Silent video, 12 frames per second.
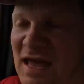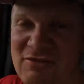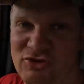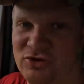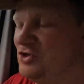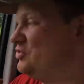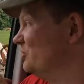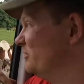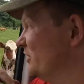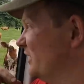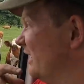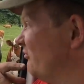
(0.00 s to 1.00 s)
everyone is
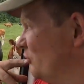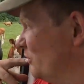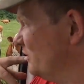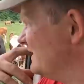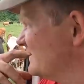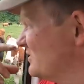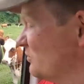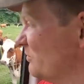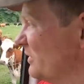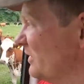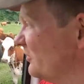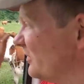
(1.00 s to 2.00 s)
jumping on everyone. He's
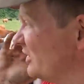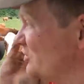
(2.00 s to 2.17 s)
jumping on, trying to